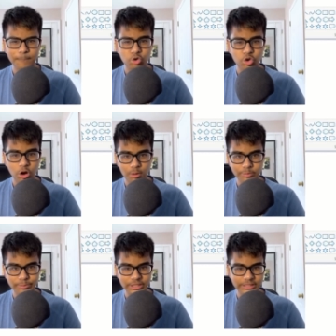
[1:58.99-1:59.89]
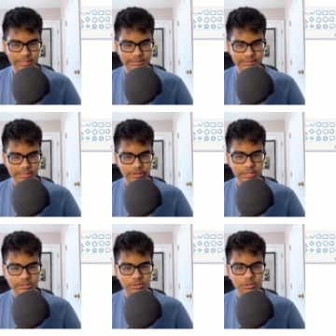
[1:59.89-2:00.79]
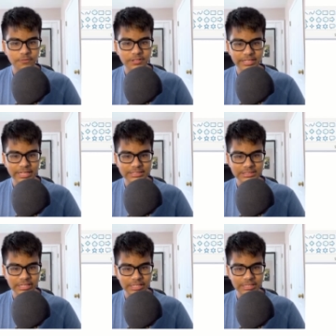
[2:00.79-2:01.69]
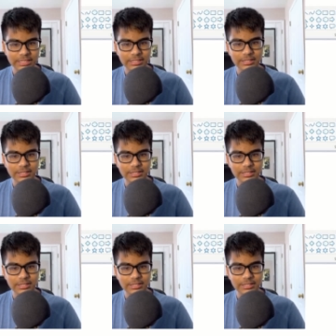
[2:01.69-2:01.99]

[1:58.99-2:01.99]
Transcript: probably necessary. So Luffy has like,